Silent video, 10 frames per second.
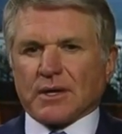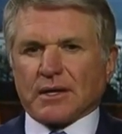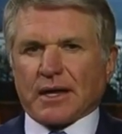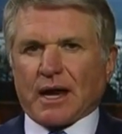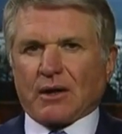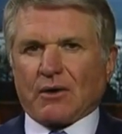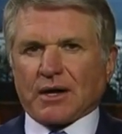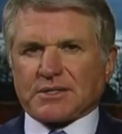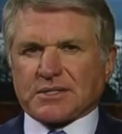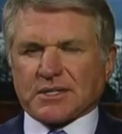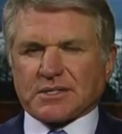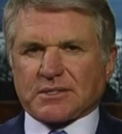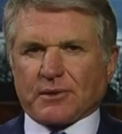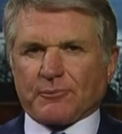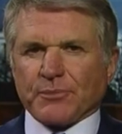and allied
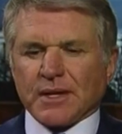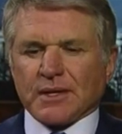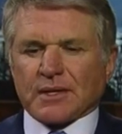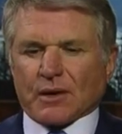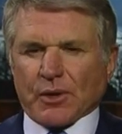system, and